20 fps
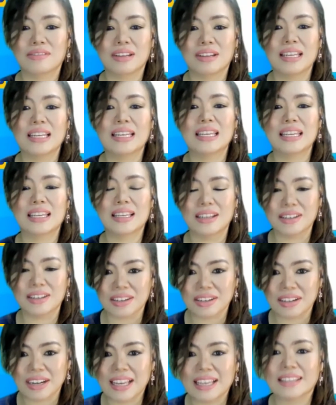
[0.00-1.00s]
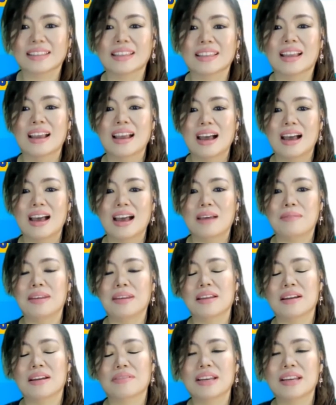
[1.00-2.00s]
really great. I
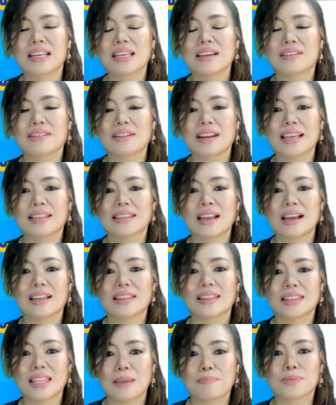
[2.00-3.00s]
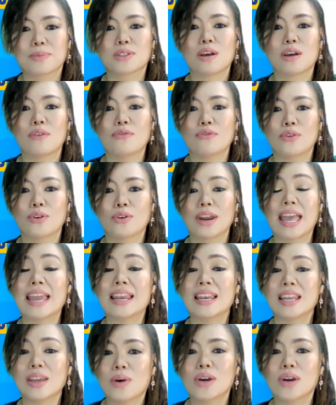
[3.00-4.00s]
mean, a really great tips for
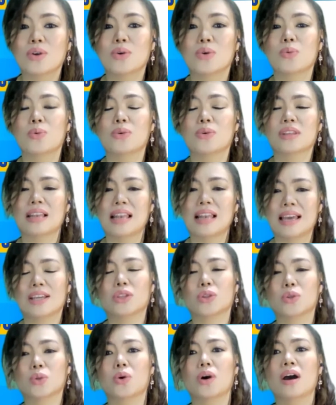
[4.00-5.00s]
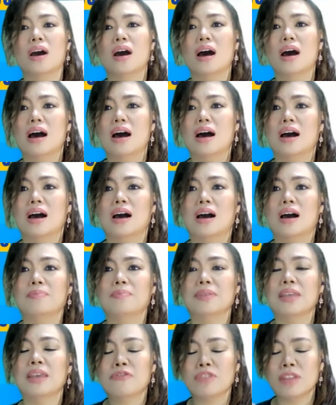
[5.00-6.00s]
anyone who would like to,
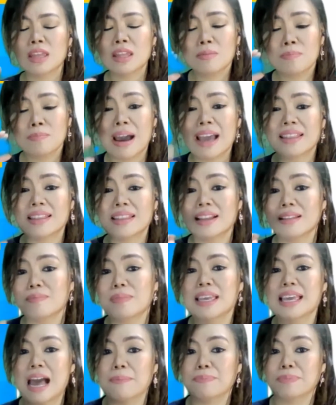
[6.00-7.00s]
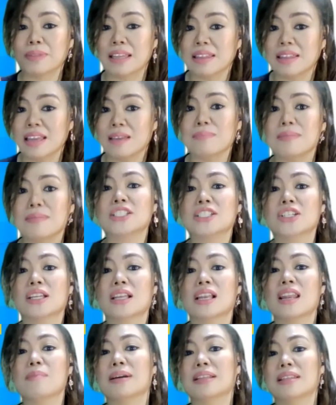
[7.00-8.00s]
if it might not be captain
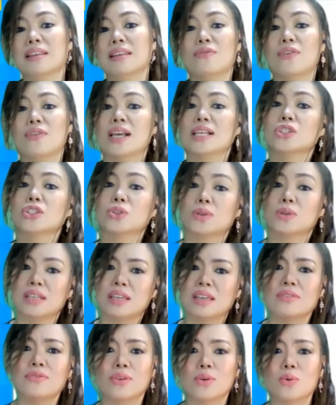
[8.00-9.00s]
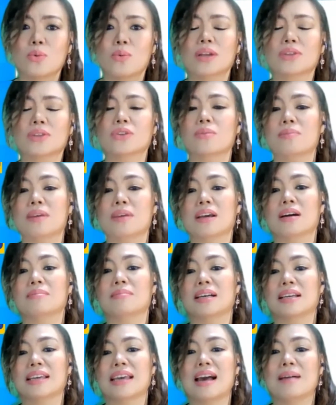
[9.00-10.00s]
immediately, but eventually, if you want to
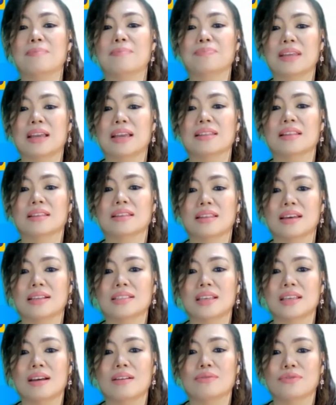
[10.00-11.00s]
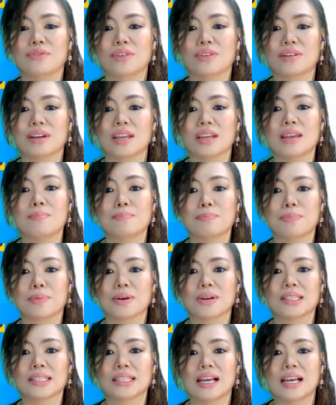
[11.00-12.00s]
become a captain, that's very
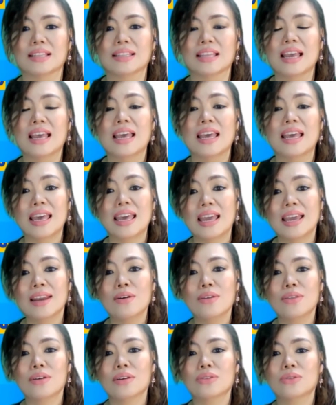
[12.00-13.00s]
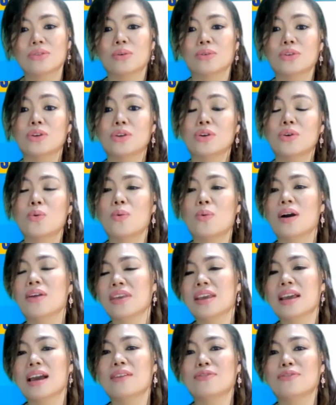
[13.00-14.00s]
important. And on that note, you know,
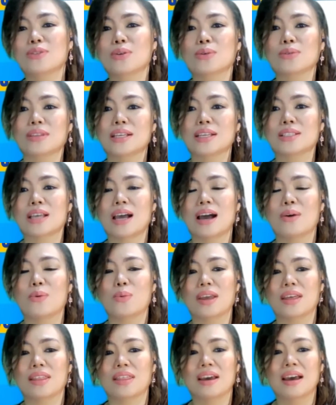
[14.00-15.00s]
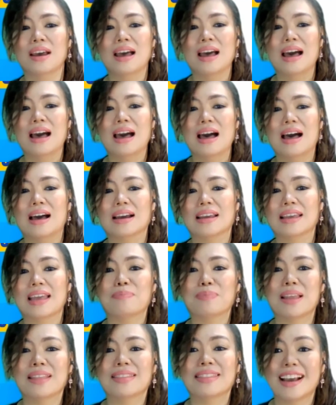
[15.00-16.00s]
one thing I've noticed with
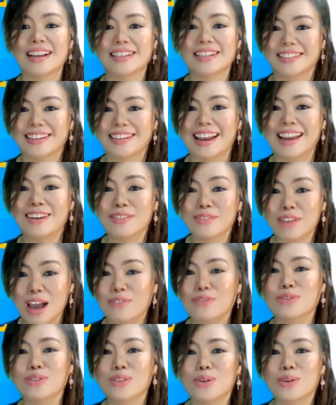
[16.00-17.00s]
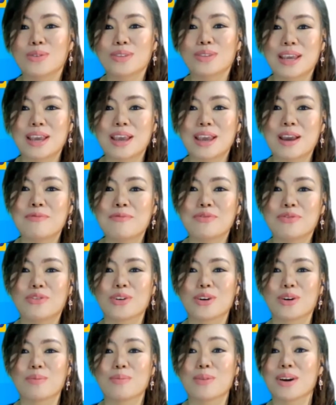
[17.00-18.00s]
Captain Dexter, I've known him
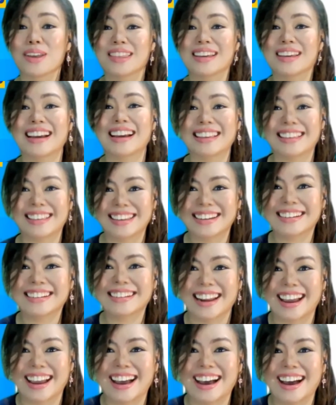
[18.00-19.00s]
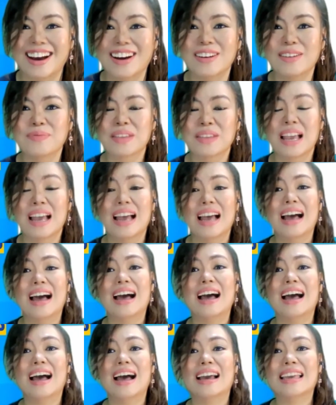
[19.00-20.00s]
for more than a year now.
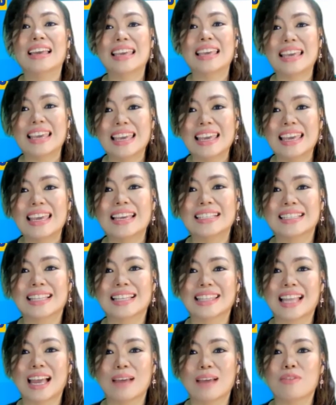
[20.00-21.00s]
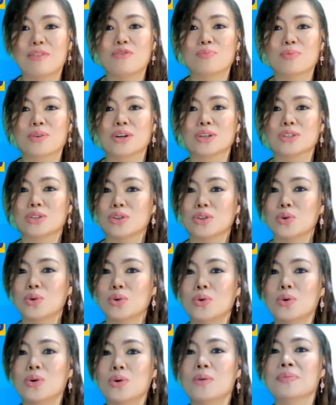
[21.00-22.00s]
He is the type of person
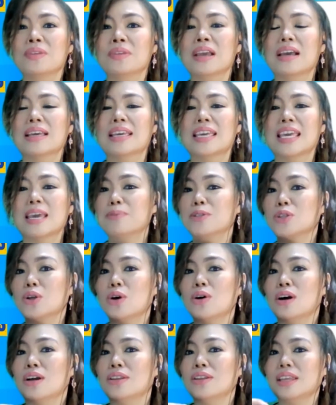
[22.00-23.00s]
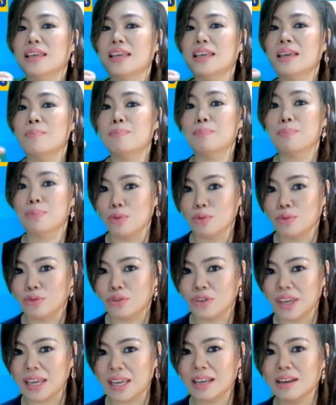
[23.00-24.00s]
who keeps on
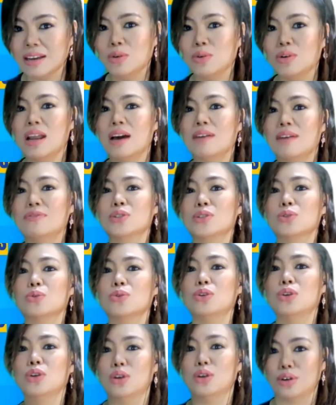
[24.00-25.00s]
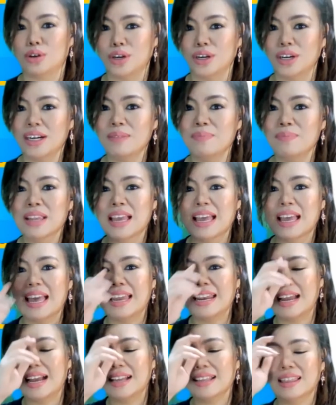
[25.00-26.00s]
improving, who loves to learn.
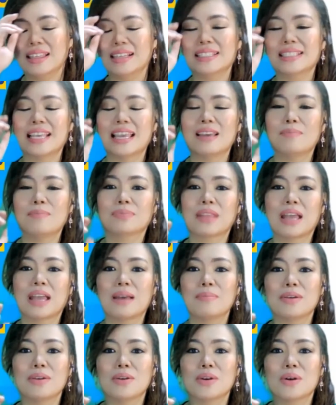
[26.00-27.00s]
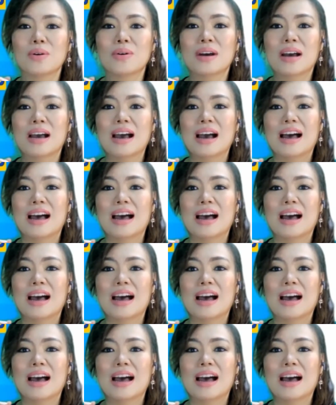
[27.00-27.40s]
And at the same time, you know,